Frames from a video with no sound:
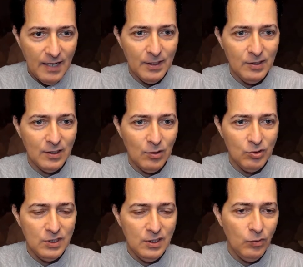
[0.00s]
by the
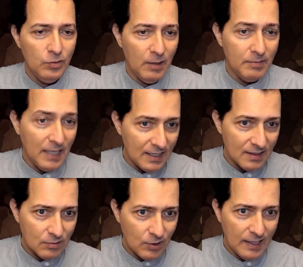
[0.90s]
technology would be updated.
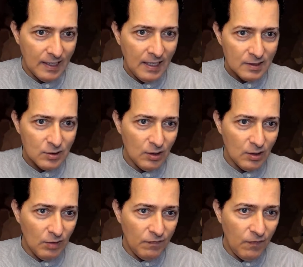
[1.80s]
Okay,
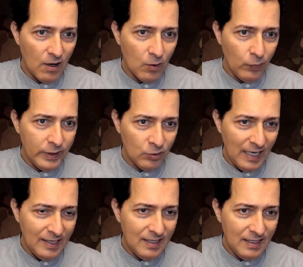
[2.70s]
so far we know
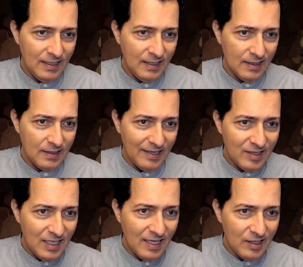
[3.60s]

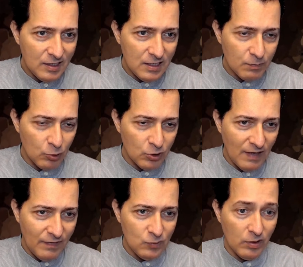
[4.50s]

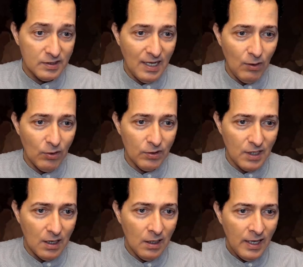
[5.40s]
1986.7 is where the sell orders
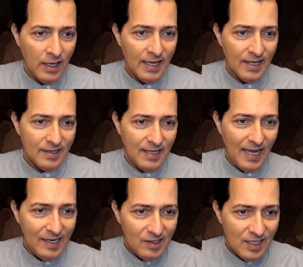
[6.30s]
are,
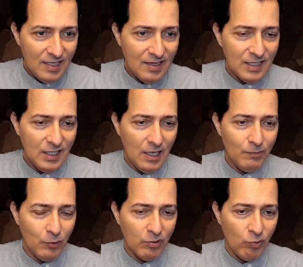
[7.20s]

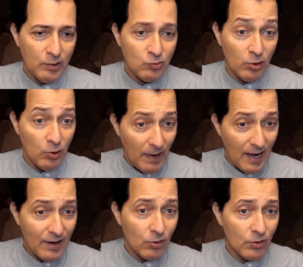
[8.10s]
1898.3 is where the
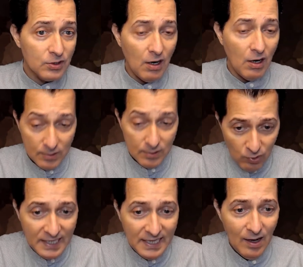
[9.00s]
buy orders are
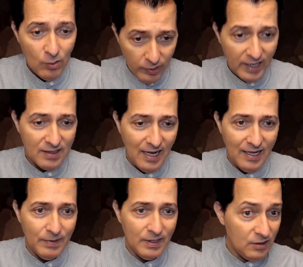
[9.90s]
right now, real
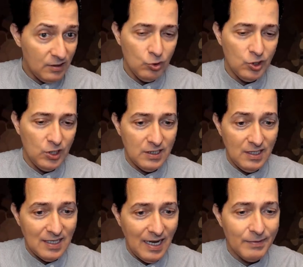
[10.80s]
time, but this could change
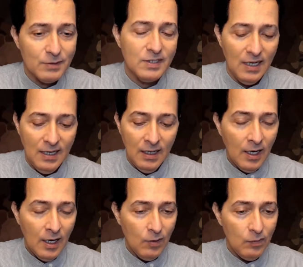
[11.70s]
anytime, especially
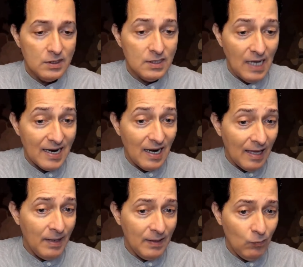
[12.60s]
with a
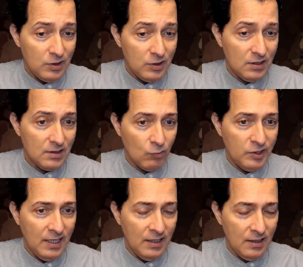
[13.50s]
climate which is
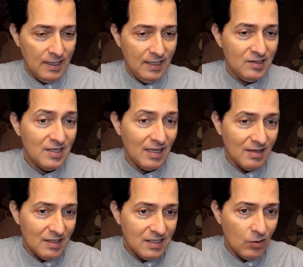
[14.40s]
reaching its
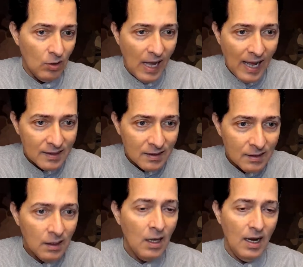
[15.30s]
statistical
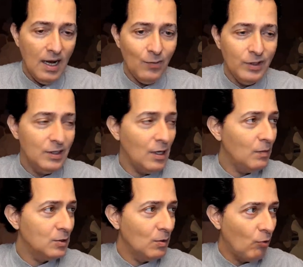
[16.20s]
end. I will not be
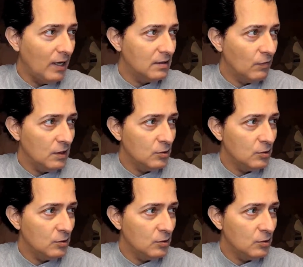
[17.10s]
surprised for this to